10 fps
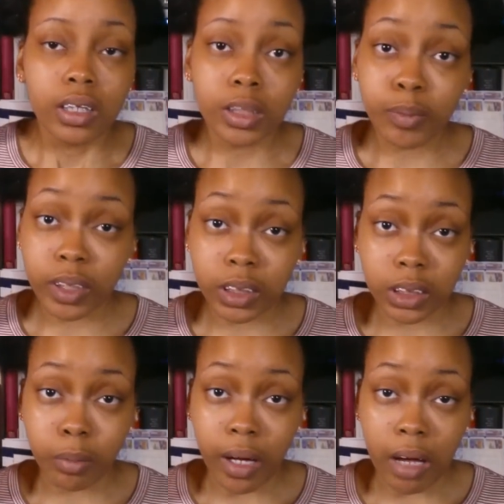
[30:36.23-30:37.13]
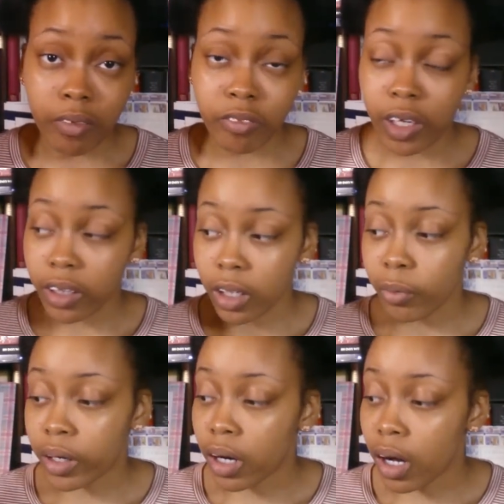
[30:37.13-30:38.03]
this book is just about having faith
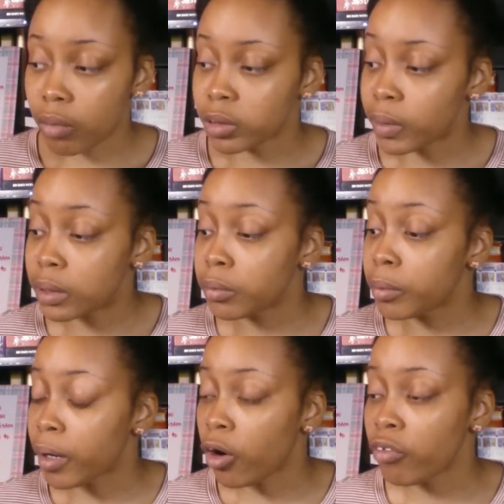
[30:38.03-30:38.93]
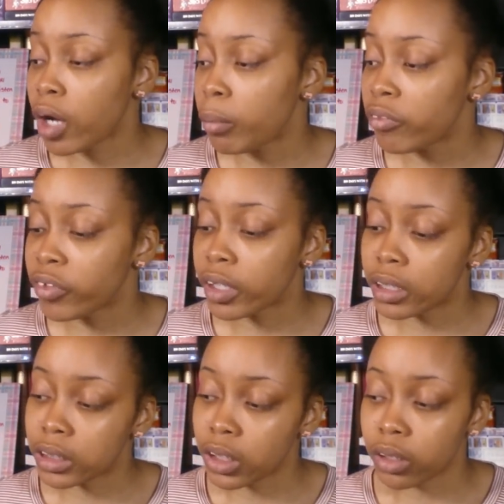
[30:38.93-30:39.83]
anywhere. Um, it's basically about overcoming fear,
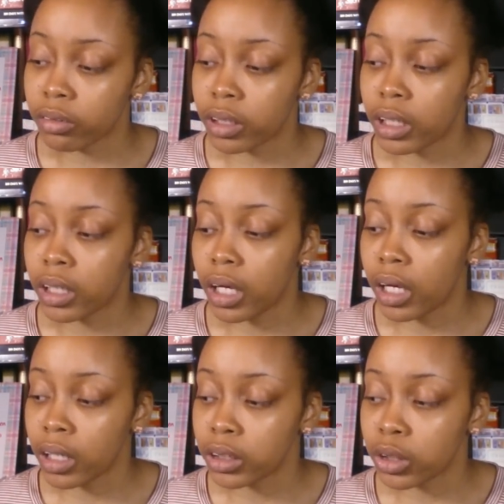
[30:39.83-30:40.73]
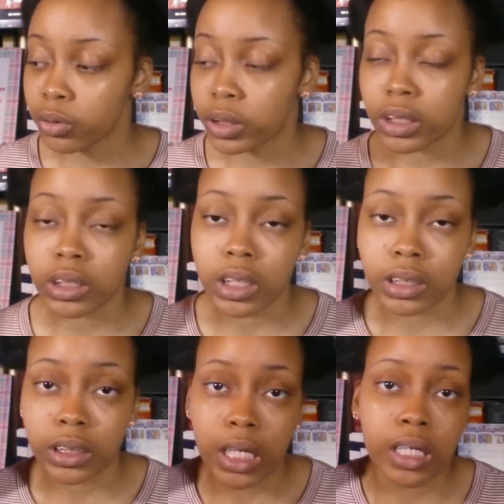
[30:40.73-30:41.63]
insecurity, and excuses,
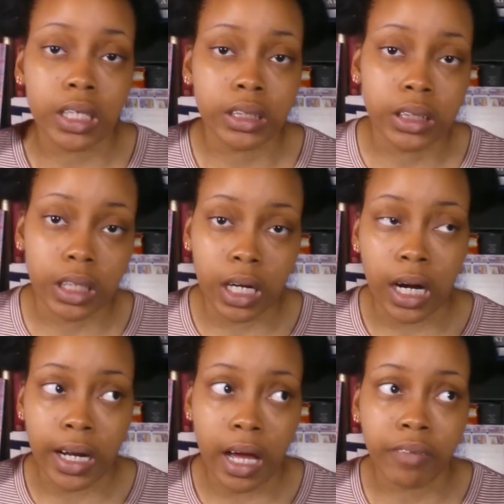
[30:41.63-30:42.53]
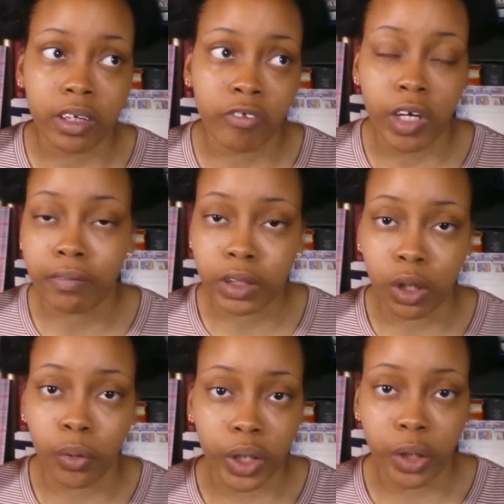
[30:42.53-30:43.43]
and saying yes to God. Having the faith to
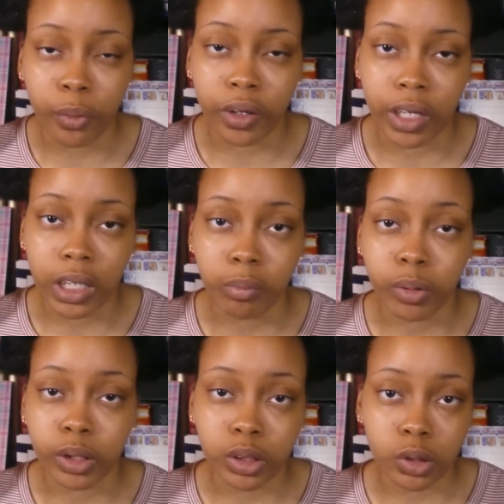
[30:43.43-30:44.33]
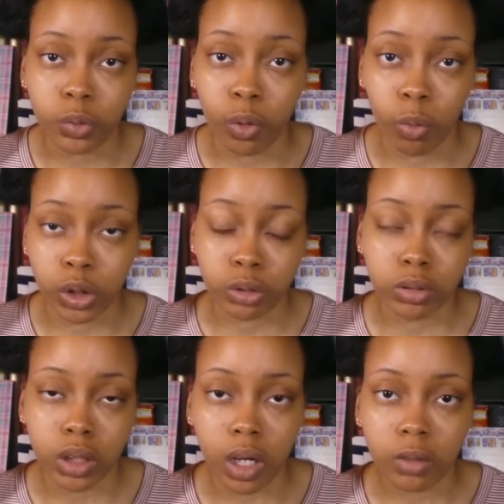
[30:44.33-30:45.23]
go anywhere that He puts you or wants you
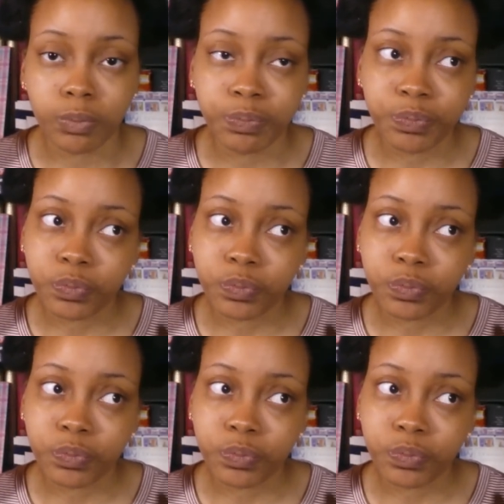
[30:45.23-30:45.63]
to go.